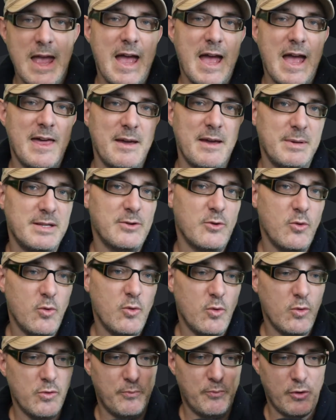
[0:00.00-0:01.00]
And that means
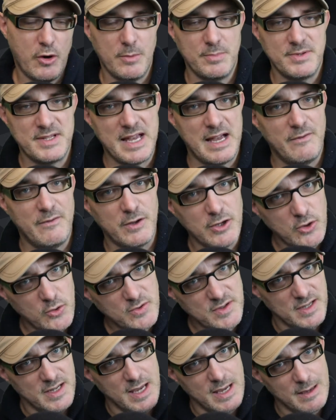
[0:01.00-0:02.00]
all the props have a
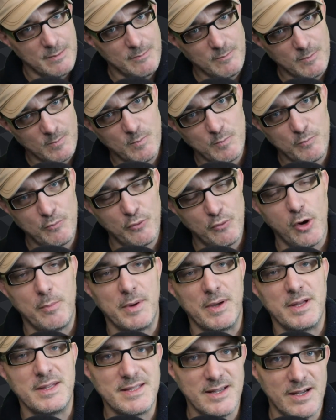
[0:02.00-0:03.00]
username prop
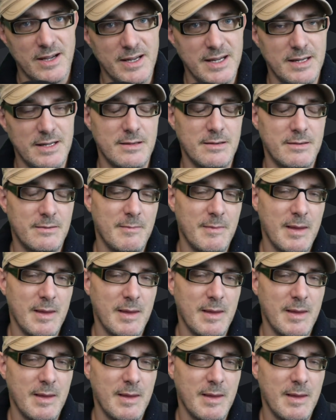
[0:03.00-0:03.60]
inside it.